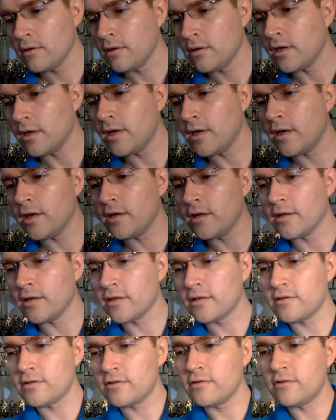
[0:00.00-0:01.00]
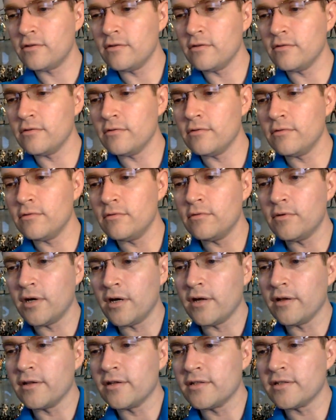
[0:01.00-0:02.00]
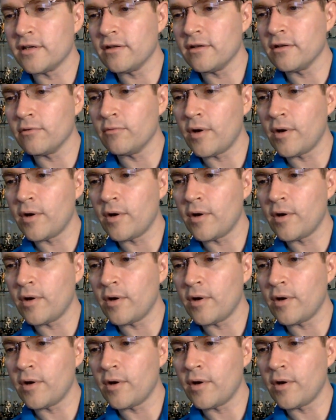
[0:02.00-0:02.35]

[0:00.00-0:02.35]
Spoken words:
And let's do this other